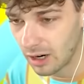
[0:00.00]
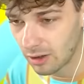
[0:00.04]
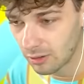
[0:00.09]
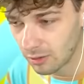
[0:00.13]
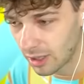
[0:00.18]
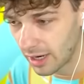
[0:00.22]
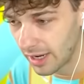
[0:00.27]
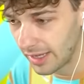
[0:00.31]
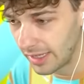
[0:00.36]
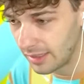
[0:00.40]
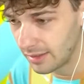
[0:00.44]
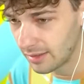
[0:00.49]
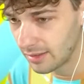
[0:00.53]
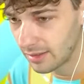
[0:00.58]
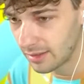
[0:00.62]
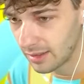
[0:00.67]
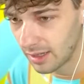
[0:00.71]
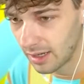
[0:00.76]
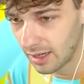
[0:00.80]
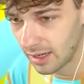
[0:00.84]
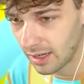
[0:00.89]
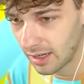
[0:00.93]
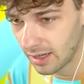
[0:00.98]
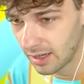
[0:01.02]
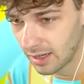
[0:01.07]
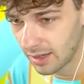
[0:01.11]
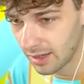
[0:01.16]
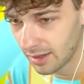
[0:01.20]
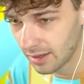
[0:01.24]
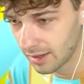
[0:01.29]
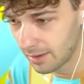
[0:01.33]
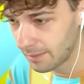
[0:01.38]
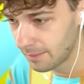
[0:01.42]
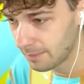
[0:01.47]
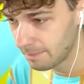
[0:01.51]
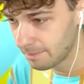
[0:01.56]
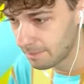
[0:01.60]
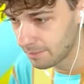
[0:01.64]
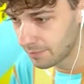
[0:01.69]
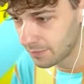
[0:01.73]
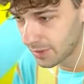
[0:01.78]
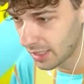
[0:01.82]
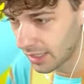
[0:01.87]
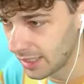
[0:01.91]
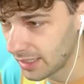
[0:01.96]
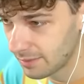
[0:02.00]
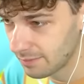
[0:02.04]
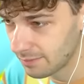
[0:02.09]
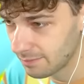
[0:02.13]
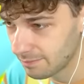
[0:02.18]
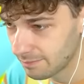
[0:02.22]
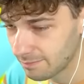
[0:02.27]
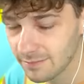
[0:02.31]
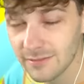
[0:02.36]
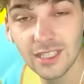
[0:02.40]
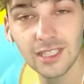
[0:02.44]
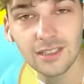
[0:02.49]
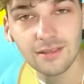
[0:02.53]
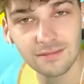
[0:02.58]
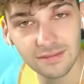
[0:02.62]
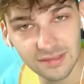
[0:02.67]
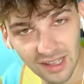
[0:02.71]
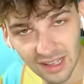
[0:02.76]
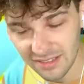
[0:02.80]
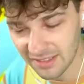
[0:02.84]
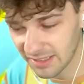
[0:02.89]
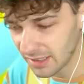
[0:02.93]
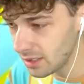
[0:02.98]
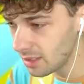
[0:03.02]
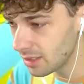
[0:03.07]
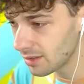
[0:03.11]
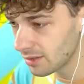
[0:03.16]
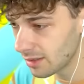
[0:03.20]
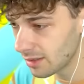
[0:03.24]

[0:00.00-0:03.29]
All right. Um, all right. Sounds good.